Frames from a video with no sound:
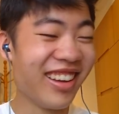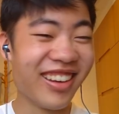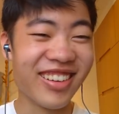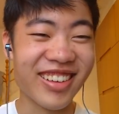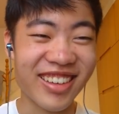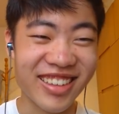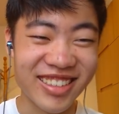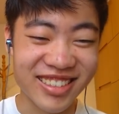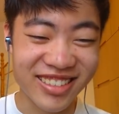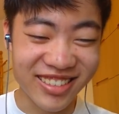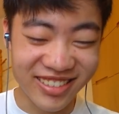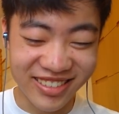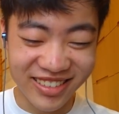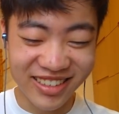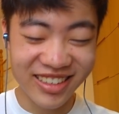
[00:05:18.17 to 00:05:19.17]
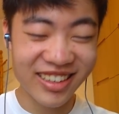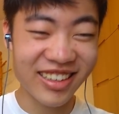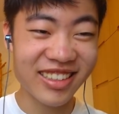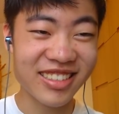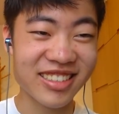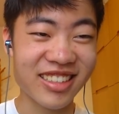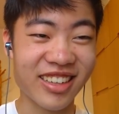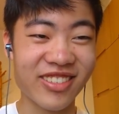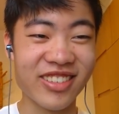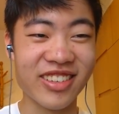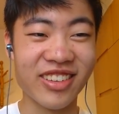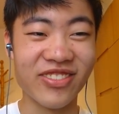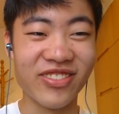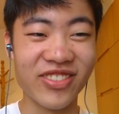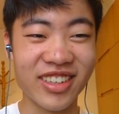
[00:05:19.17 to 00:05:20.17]
okay, so just have to
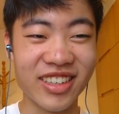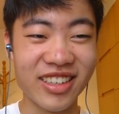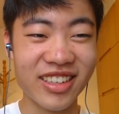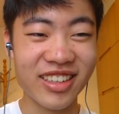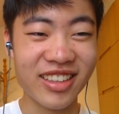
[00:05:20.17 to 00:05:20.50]
input